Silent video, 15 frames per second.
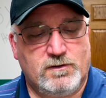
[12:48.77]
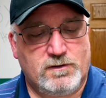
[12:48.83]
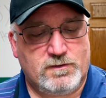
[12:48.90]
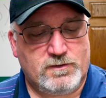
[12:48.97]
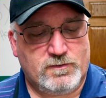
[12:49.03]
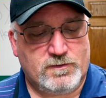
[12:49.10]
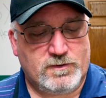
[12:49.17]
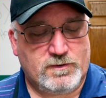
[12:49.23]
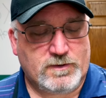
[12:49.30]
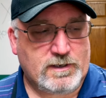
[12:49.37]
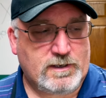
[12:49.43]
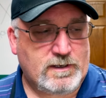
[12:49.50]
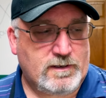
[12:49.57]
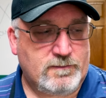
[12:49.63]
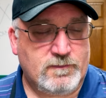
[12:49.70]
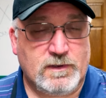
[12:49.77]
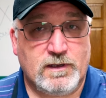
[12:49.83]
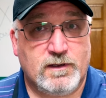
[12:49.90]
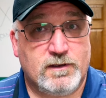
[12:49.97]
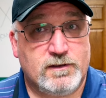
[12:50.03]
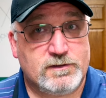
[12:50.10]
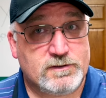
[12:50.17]
know you're doing okay.
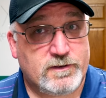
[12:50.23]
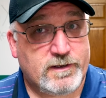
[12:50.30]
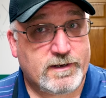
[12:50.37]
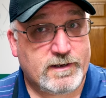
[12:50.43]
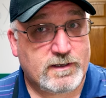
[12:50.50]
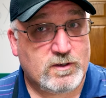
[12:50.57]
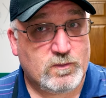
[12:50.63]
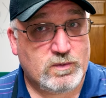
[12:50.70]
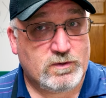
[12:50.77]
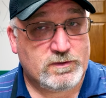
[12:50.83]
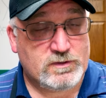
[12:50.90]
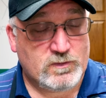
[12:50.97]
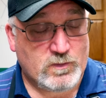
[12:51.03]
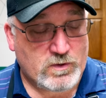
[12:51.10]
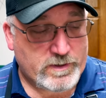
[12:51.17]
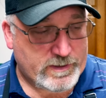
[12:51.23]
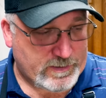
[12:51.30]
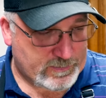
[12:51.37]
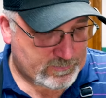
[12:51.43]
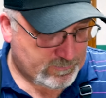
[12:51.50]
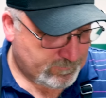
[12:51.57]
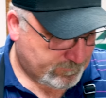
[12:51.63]
So now I got to go pull two more
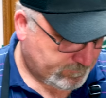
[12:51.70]
heads.